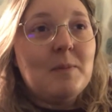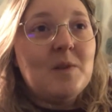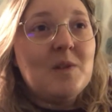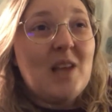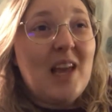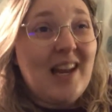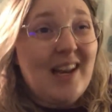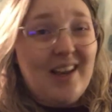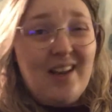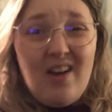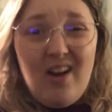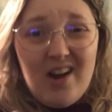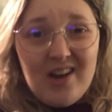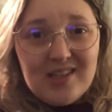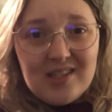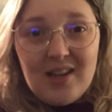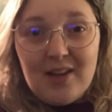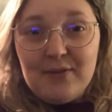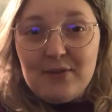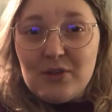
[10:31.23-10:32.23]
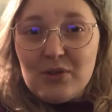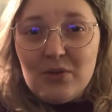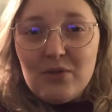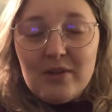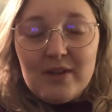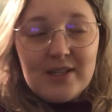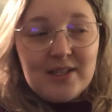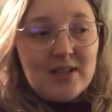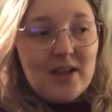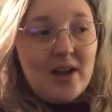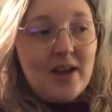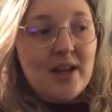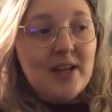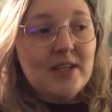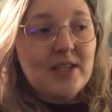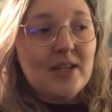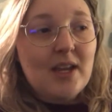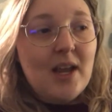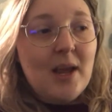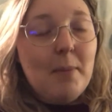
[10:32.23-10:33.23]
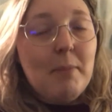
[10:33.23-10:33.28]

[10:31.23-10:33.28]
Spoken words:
telling Kaya's life story side,